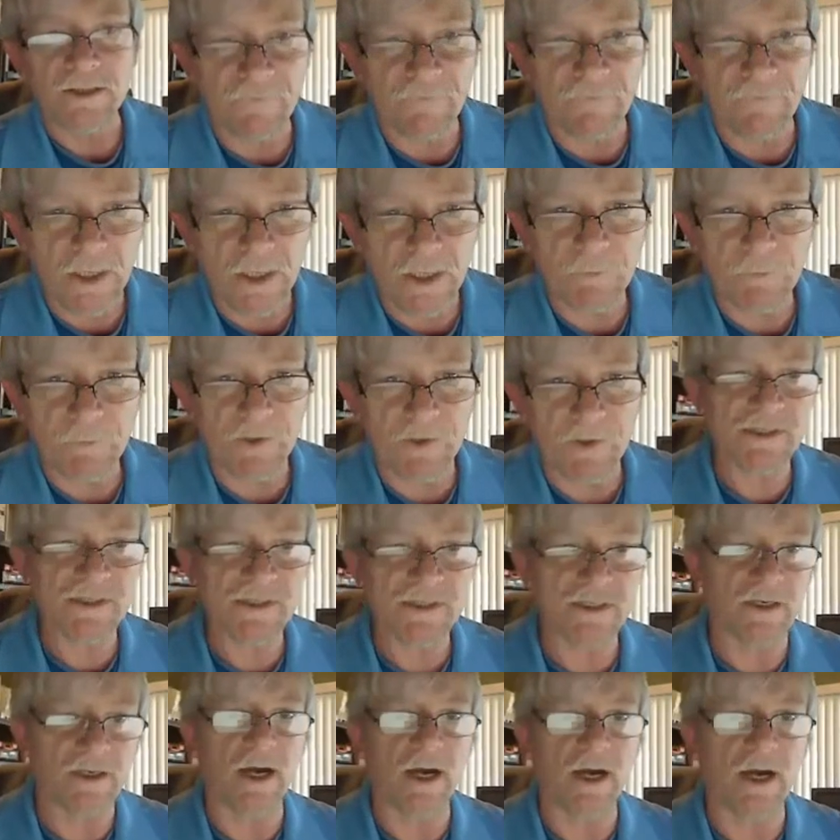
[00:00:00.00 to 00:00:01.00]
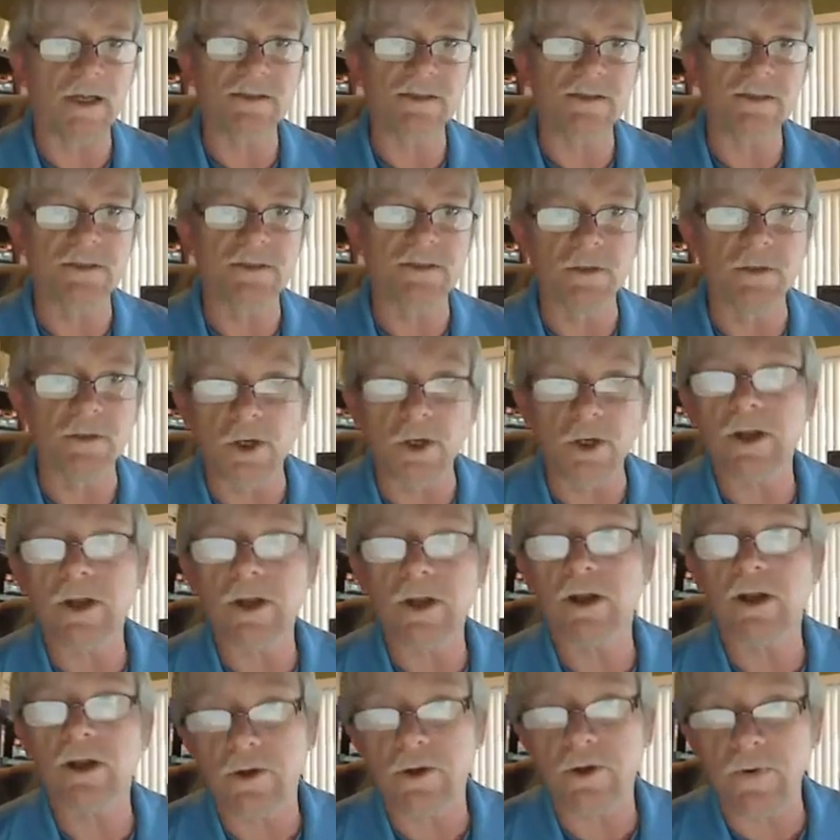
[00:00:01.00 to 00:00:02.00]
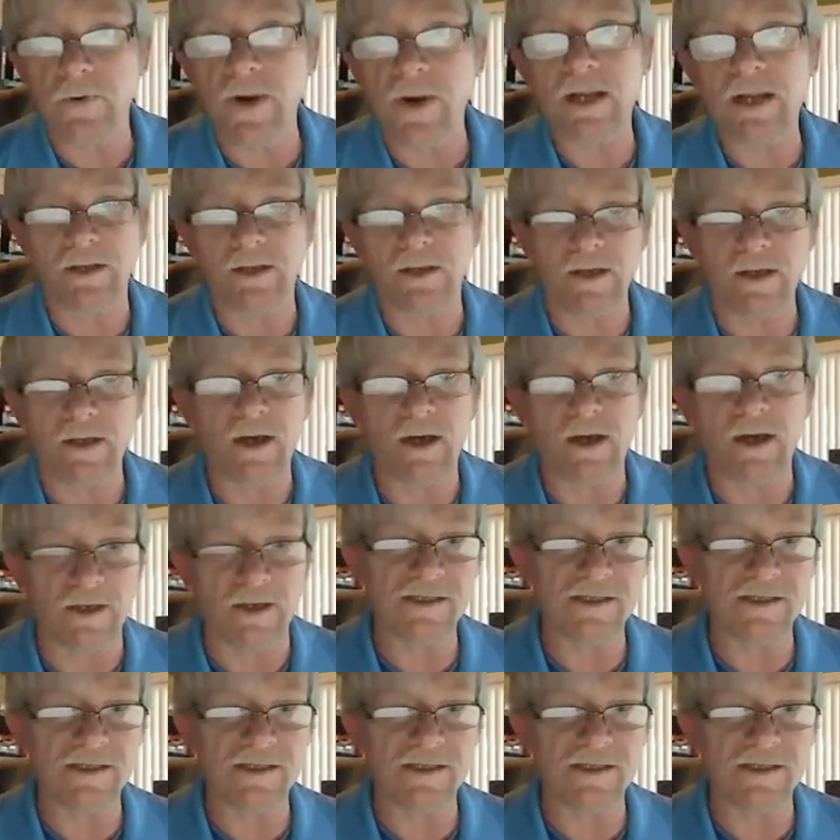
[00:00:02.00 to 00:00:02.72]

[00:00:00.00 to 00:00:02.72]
Develop your slides to look correctly